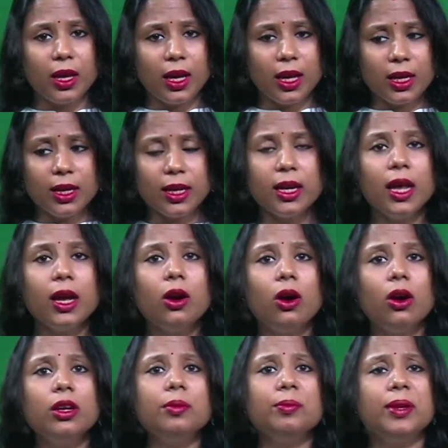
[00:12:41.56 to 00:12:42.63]
Indian
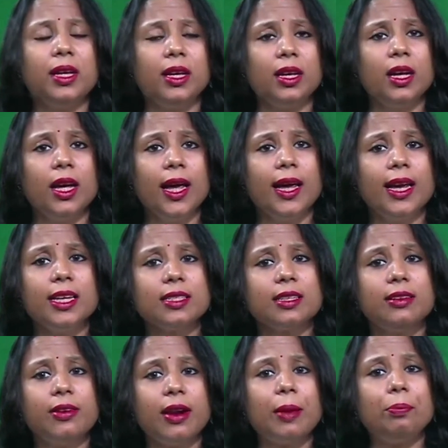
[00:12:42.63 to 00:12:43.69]
economy is
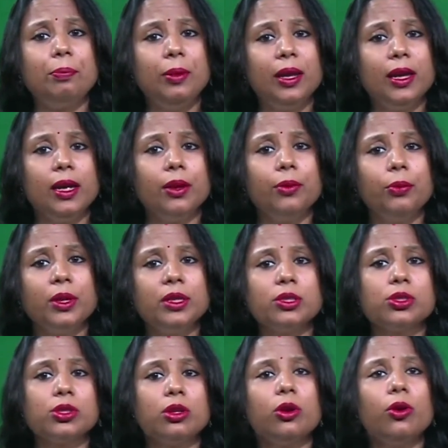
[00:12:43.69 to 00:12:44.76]
grappling with
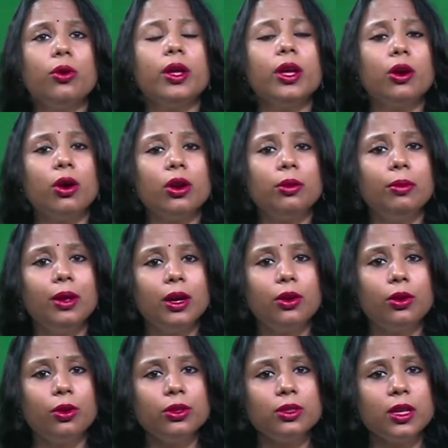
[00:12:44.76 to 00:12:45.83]
slow economic
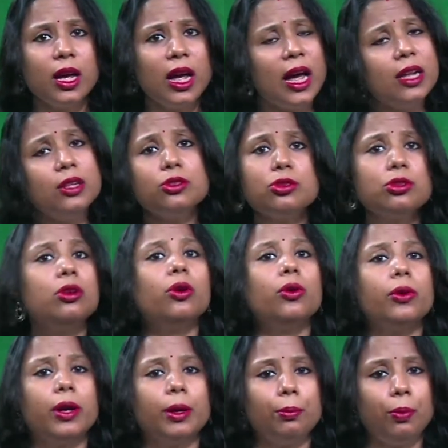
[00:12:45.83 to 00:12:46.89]
growth and
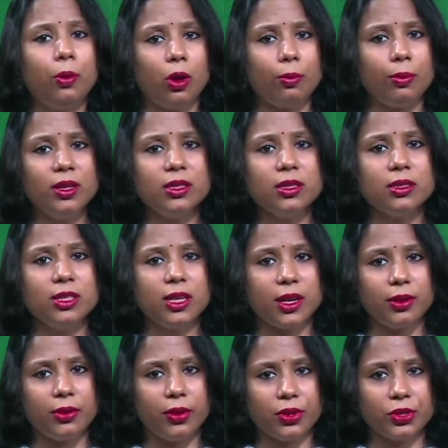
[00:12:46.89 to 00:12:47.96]
slower employment
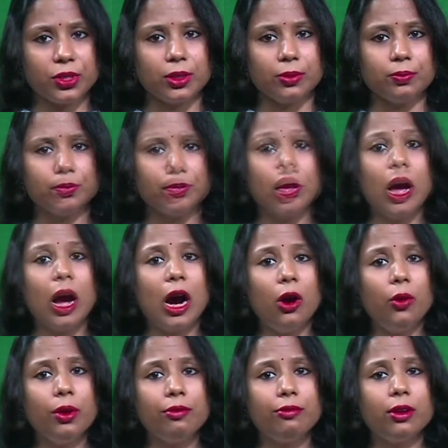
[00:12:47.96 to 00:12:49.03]
generation.
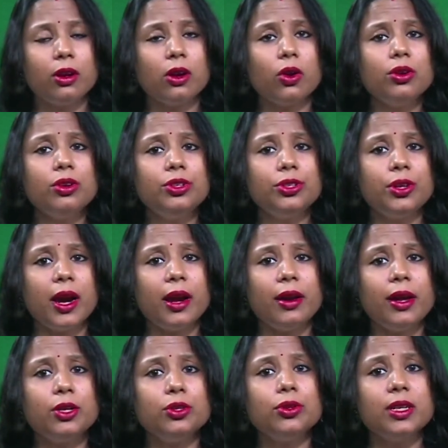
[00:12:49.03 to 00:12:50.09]
However,
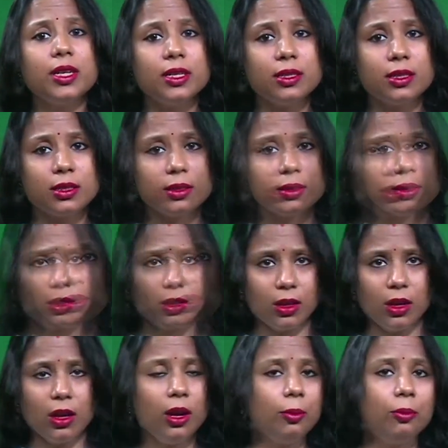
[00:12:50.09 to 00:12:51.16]
contrary to this,
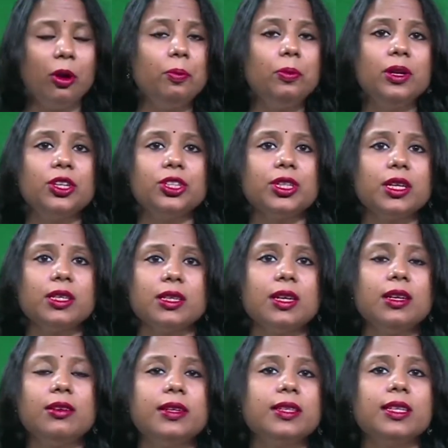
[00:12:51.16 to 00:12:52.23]
population is
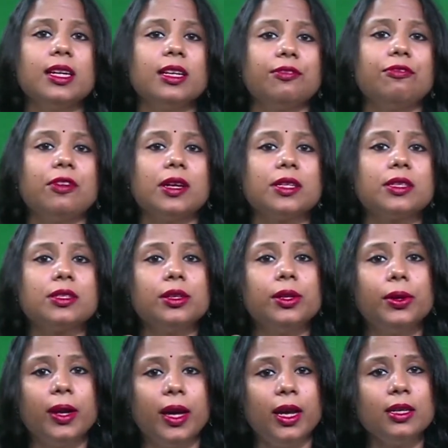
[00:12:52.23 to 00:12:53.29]
increasing at a
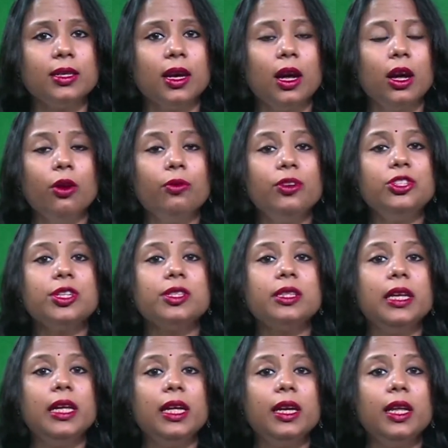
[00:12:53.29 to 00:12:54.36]
faster rate, which is
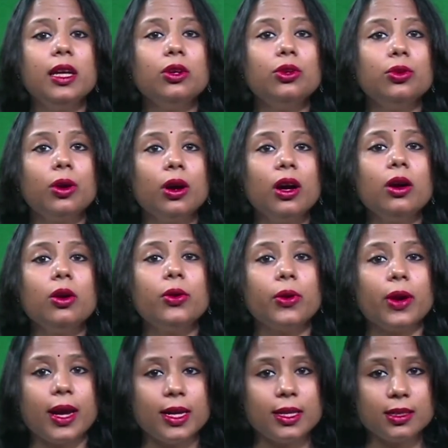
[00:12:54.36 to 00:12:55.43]
leading to a
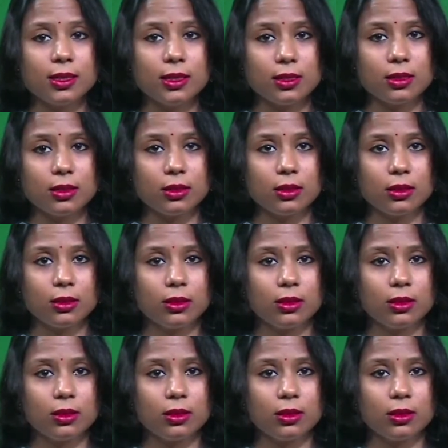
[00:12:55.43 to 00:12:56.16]
crisis.